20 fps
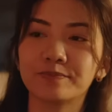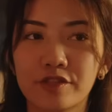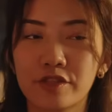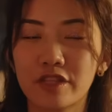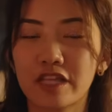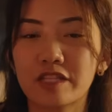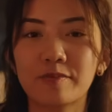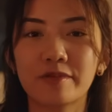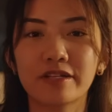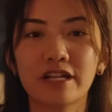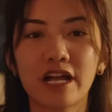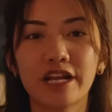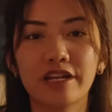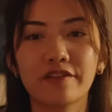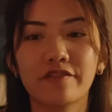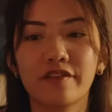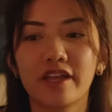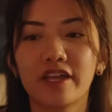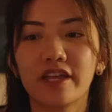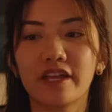So that's been kind
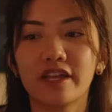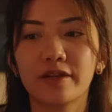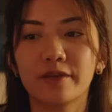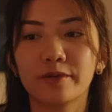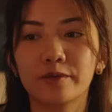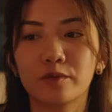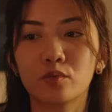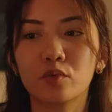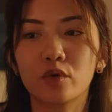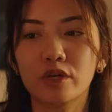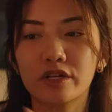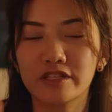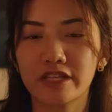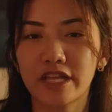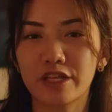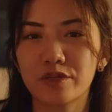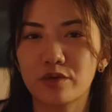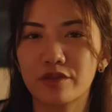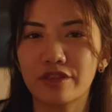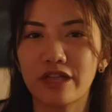of a work
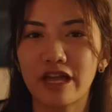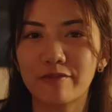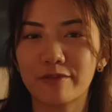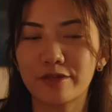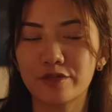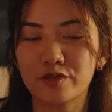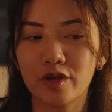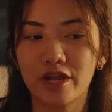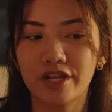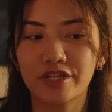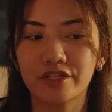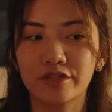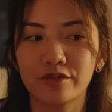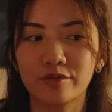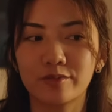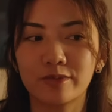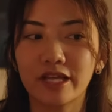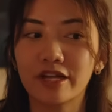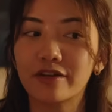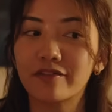schedule that I've been trying to
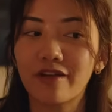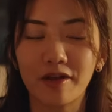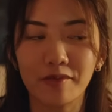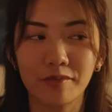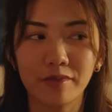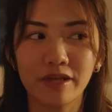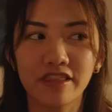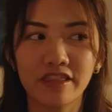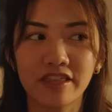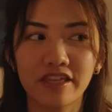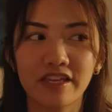play around with,